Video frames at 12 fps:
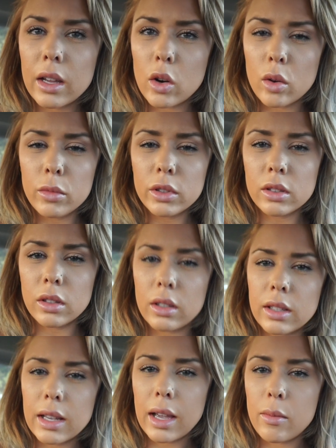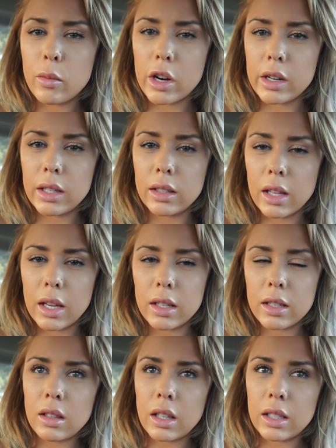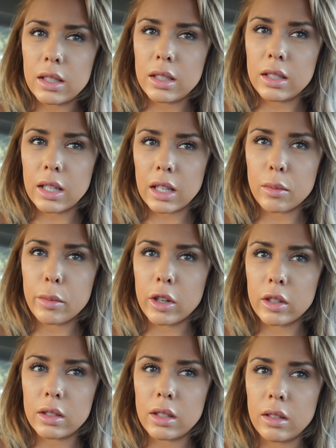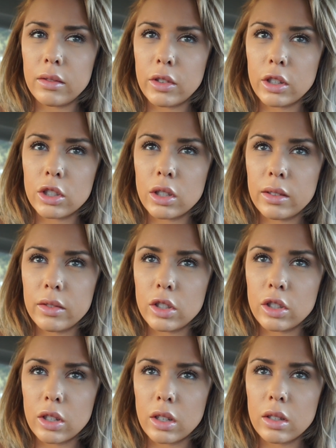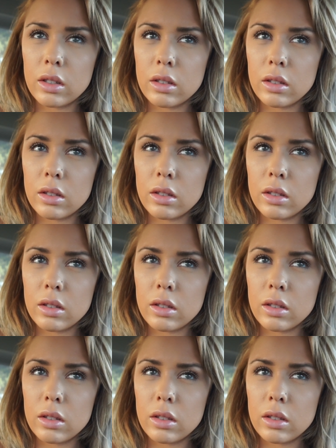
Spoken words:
it almost looks like I'm wearing like a stick person version of a shirt.